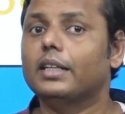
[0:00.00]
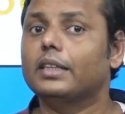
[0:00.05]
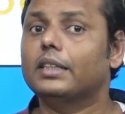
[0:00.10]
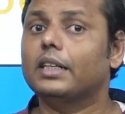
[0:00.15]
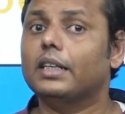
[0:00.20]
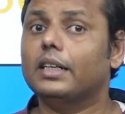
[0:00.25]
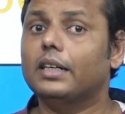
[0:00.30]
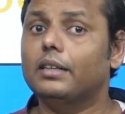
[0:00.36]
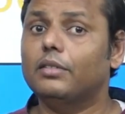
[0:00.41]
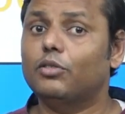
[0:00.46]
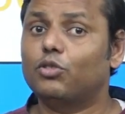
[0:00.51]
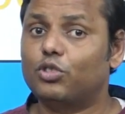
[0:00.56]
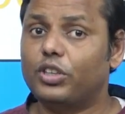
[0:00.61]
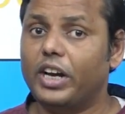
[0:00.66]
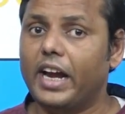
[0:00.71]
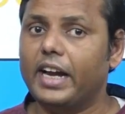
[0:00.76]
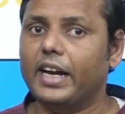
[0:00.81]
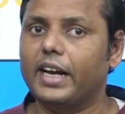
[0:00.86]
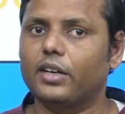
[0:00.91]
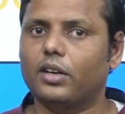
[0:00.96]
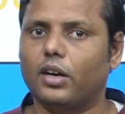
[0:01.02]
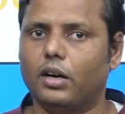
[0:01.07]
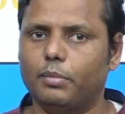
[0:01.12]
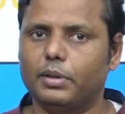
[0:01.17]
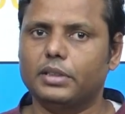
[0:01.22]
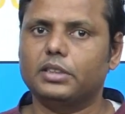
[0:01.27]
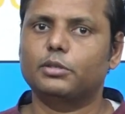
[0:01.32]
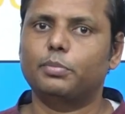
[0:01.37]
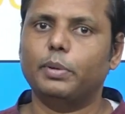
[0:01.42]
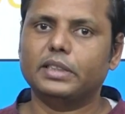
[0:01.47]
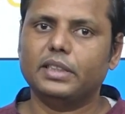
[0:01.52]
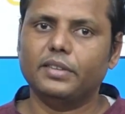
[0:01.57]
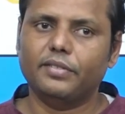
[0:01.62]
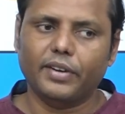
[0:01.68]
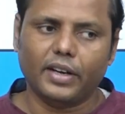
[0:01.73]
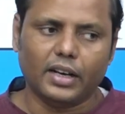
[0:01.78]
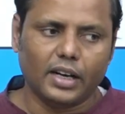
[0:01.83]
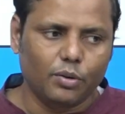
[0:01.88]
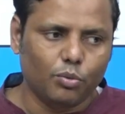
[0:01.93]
the trade and commerce, specifically